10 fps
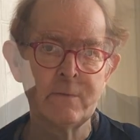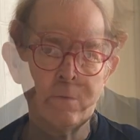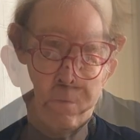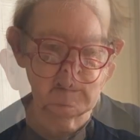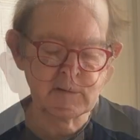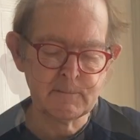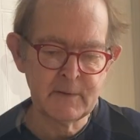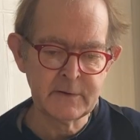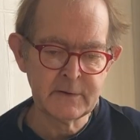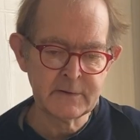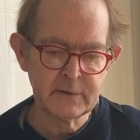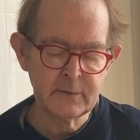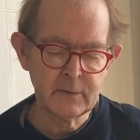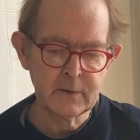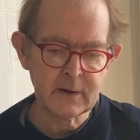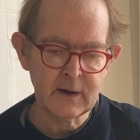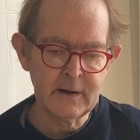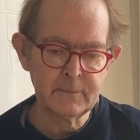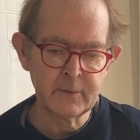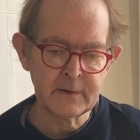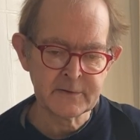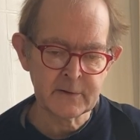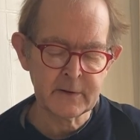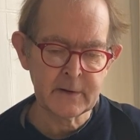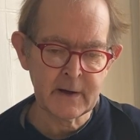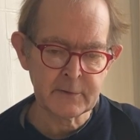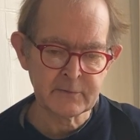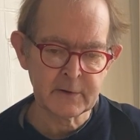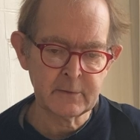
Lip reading: And I was admitted to Claybury Psychiatric,